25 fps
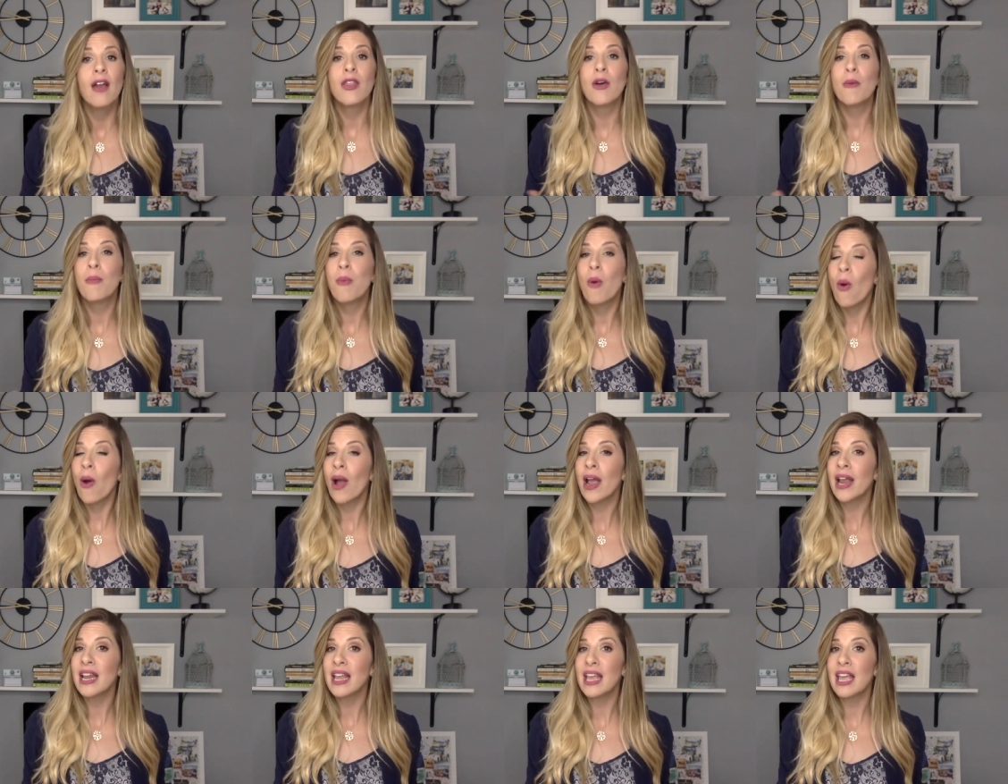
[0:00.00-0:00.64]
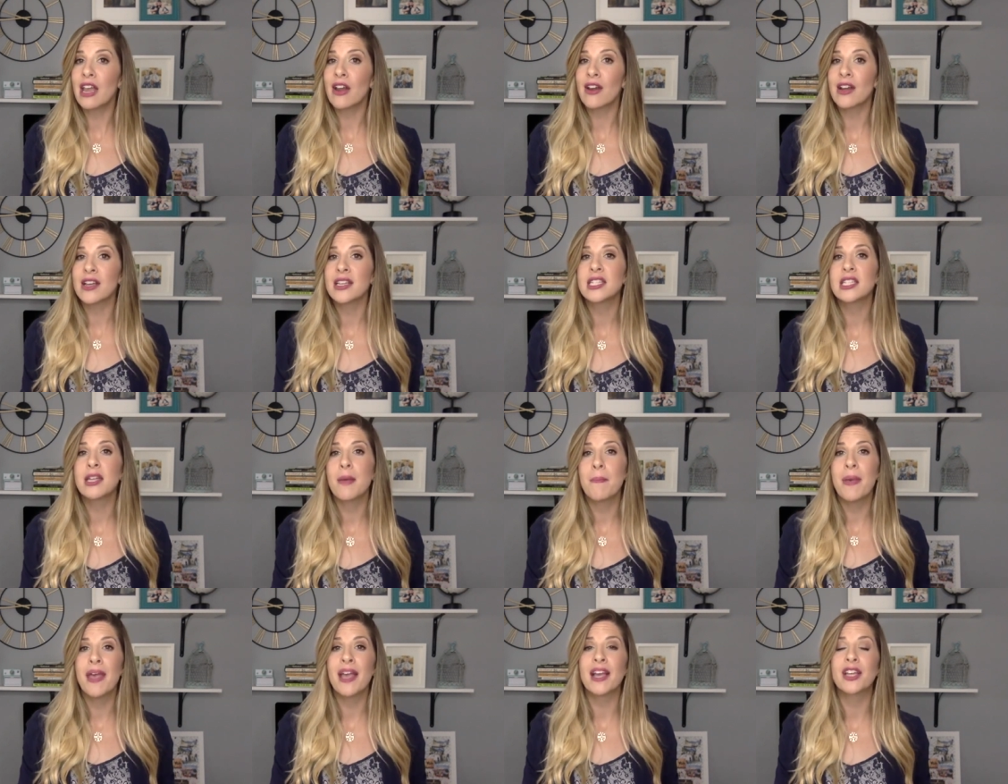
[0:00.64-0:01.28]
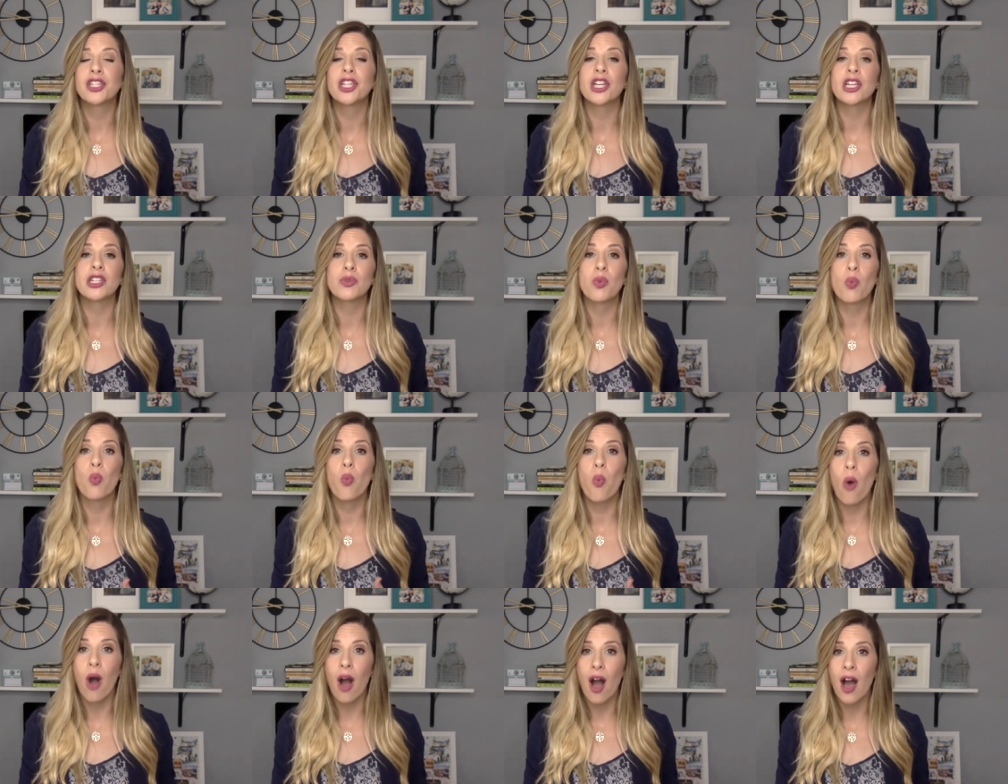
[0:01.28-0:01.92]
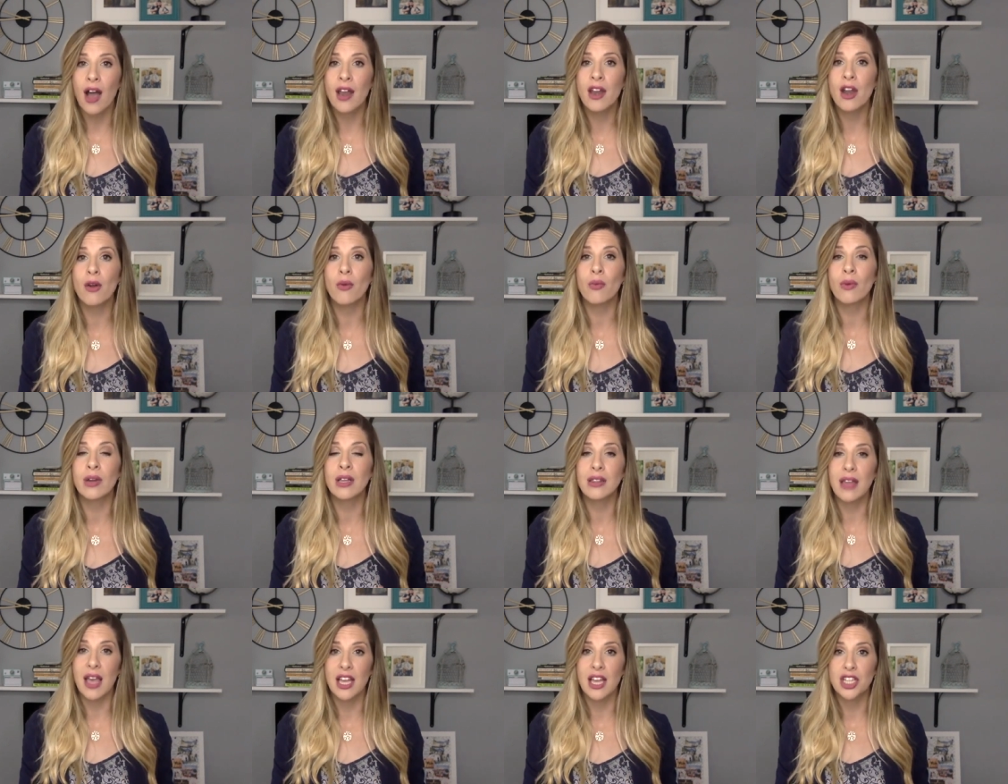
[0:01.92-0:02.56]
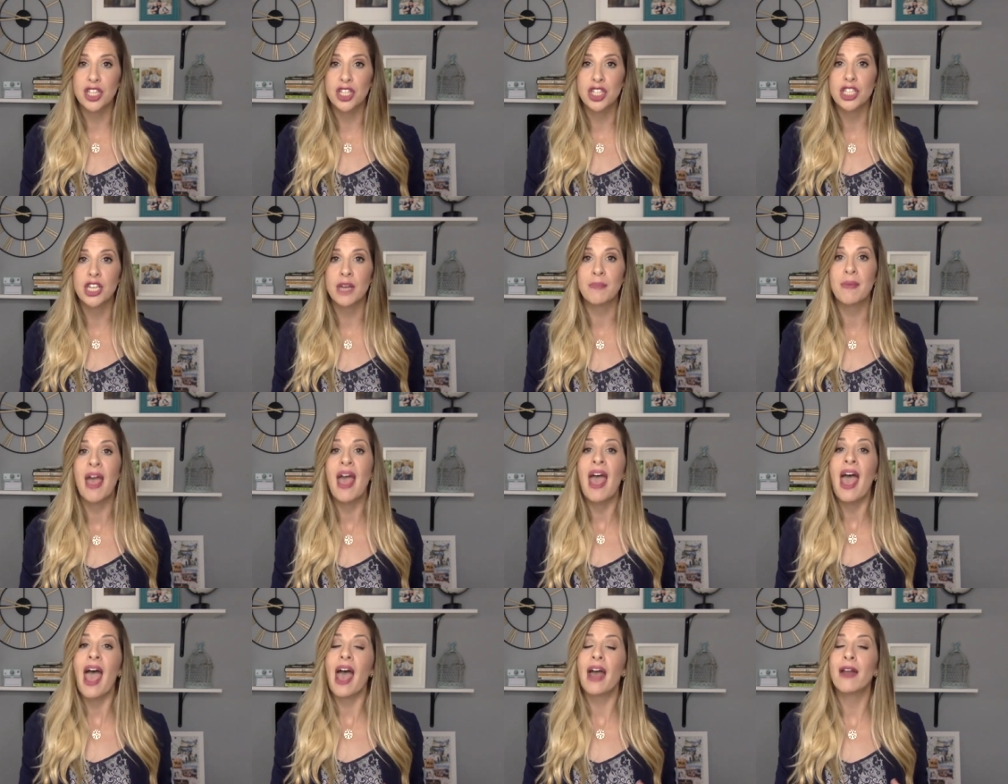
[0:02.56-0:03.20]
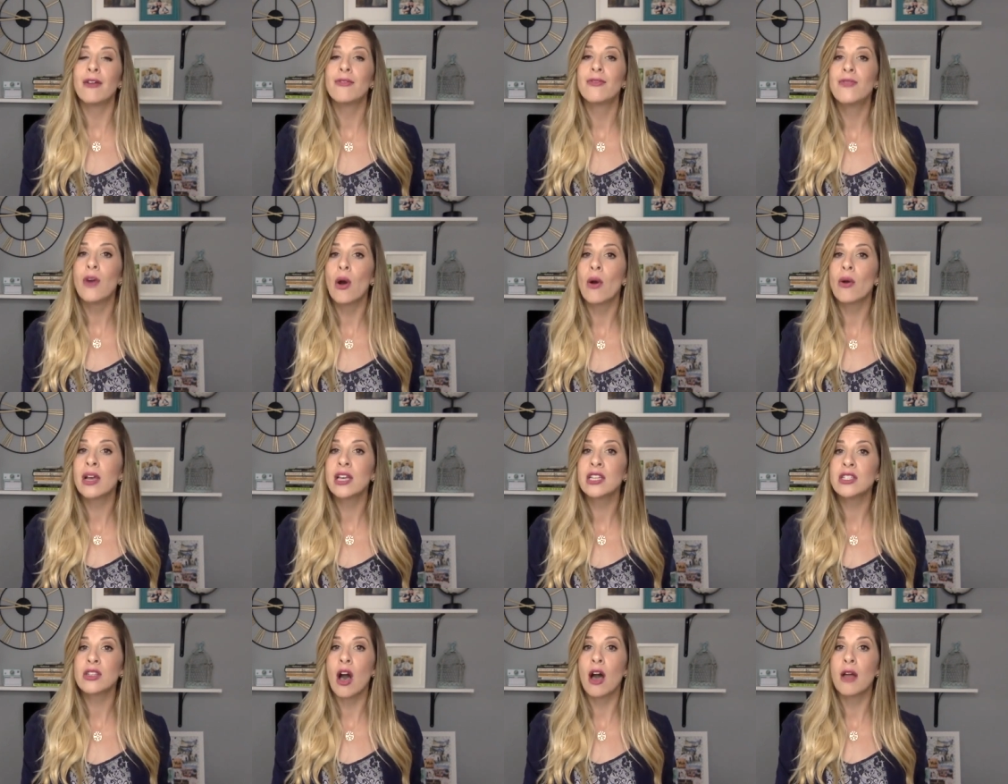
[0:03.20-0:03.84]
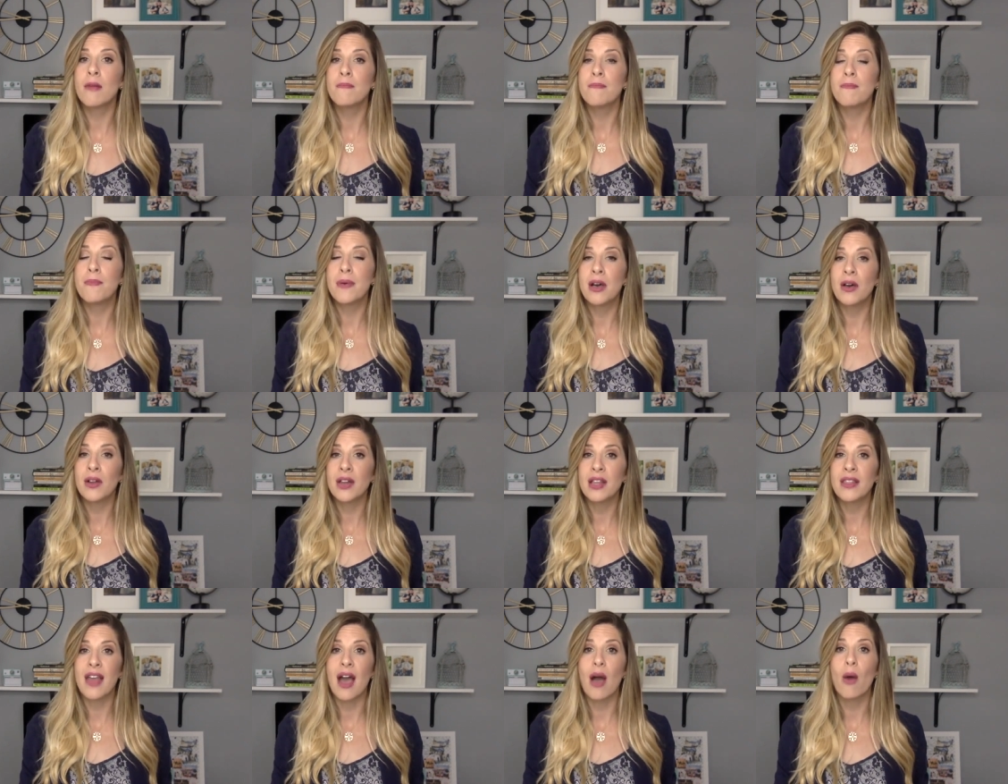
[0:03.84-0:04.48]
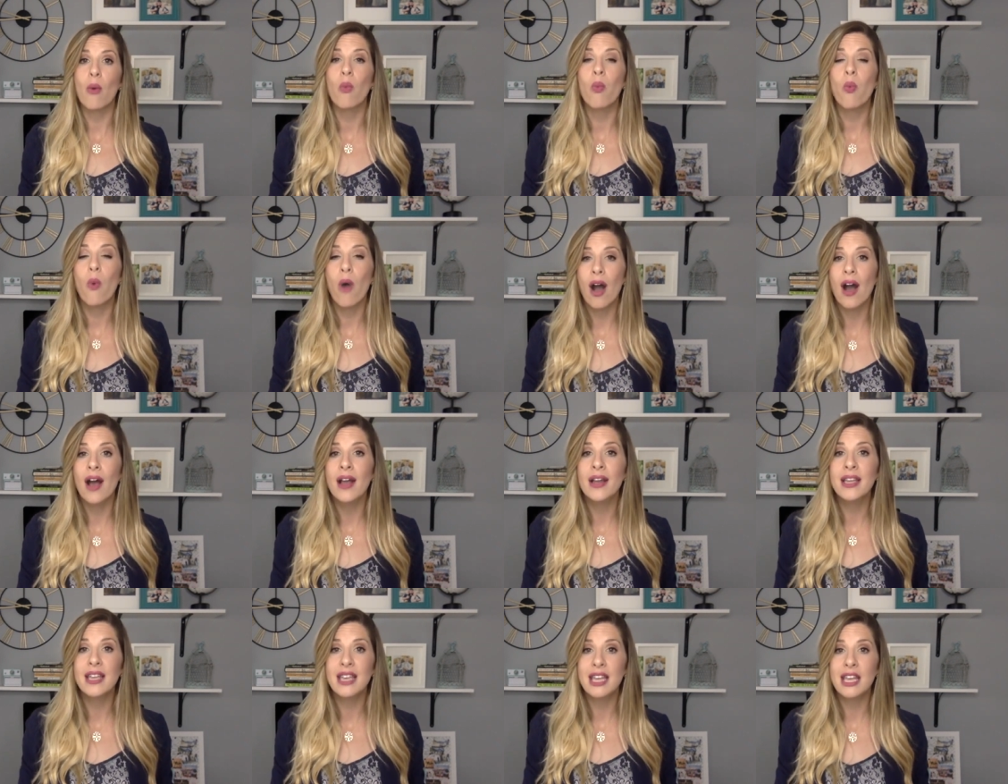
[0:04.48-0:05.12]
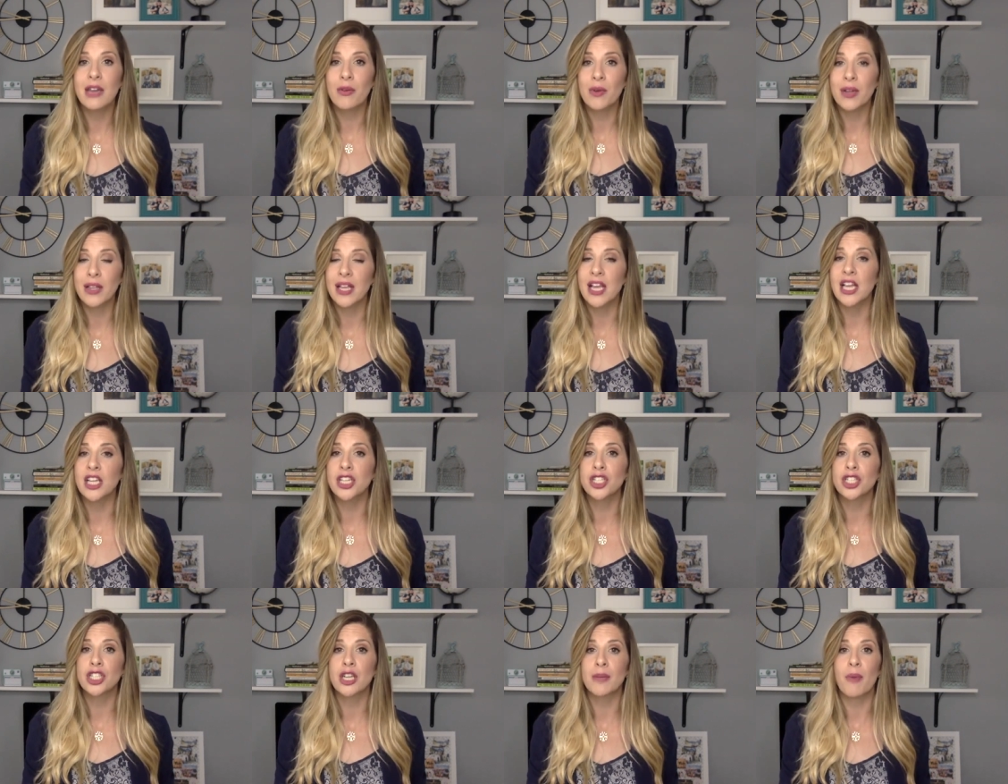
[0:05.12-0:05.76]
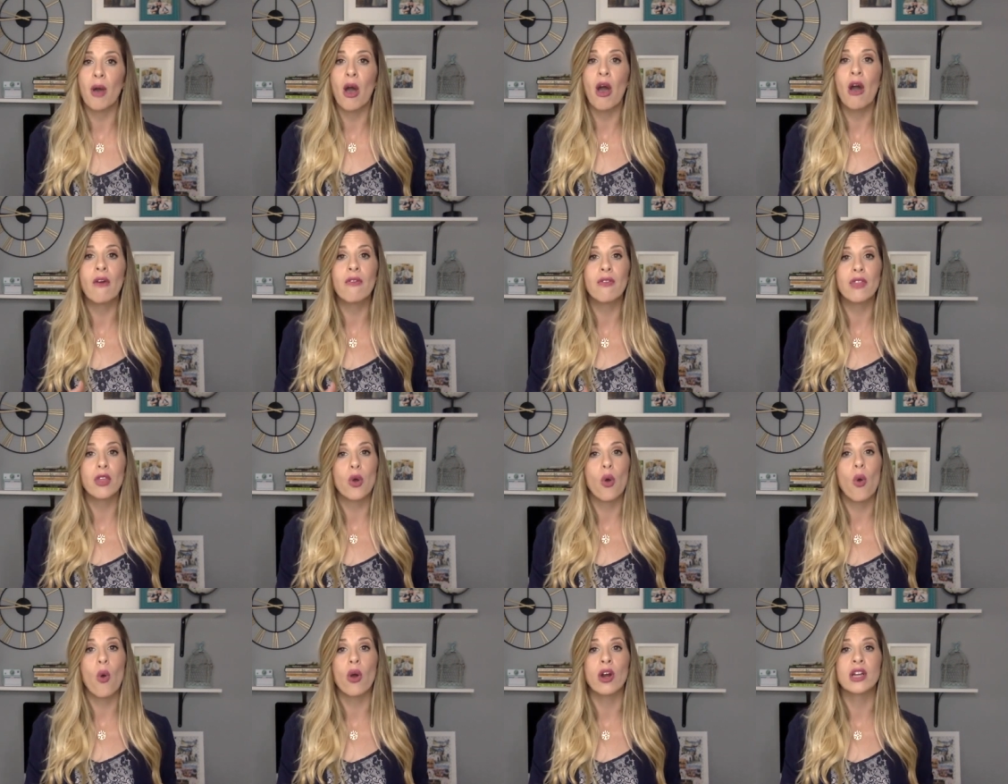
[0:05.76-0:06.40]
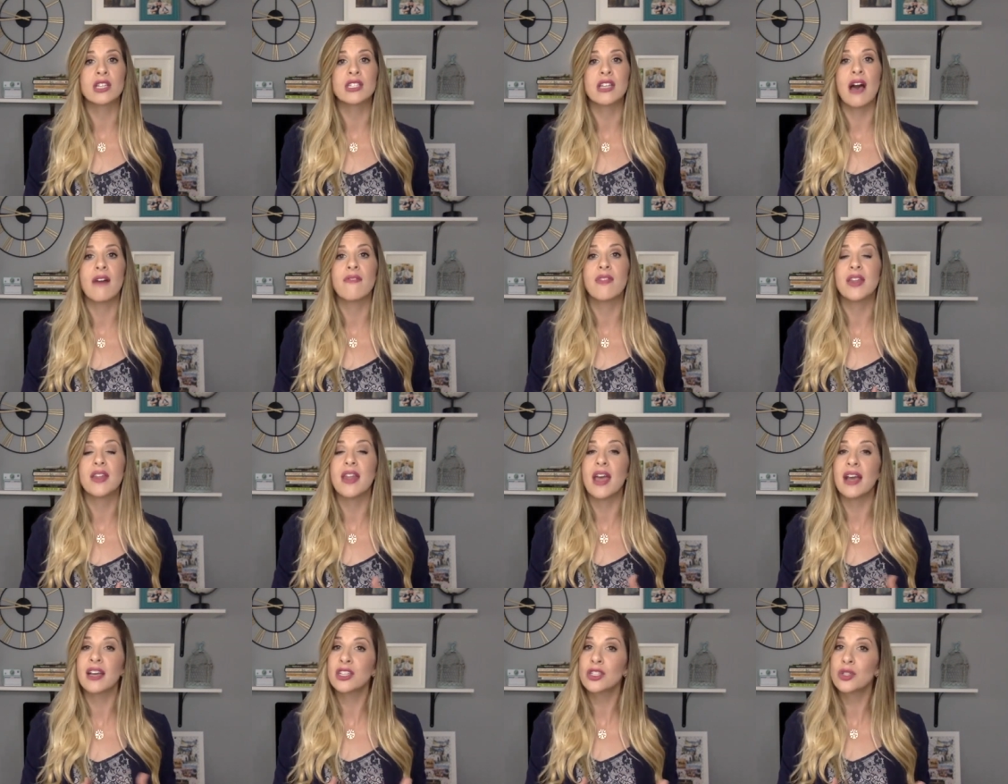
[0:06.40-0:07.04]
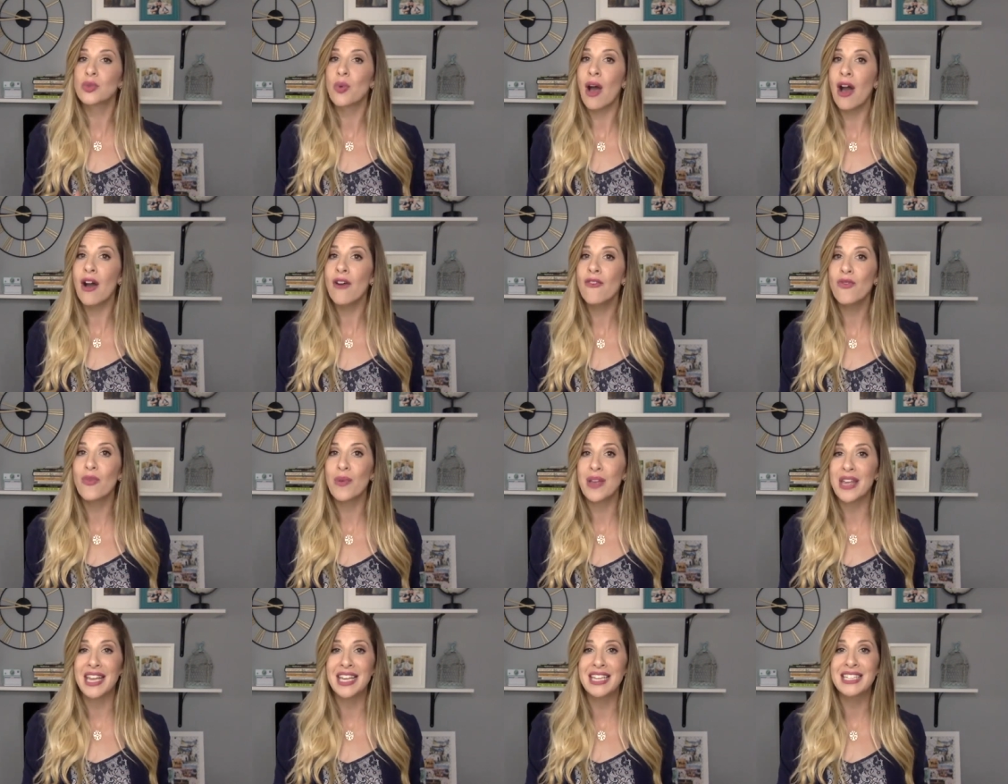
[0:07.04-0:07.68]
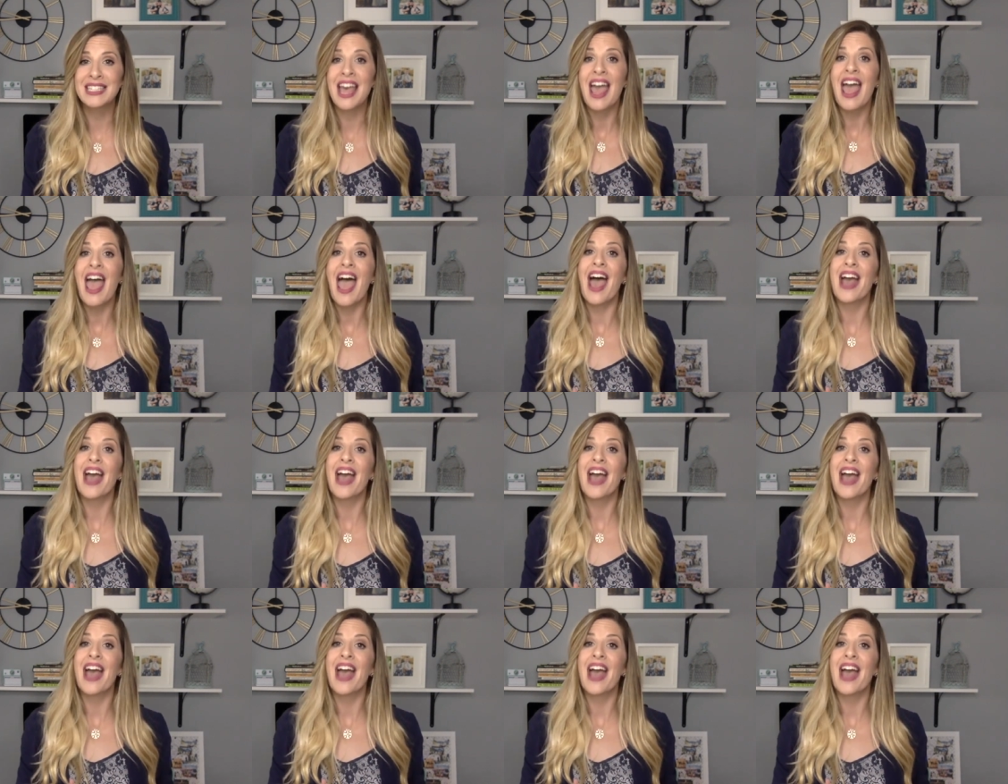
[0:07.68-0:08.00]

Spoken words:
The point here is to pick just one relationship and focus on building that one key relationship over the course of the next 12 weeks,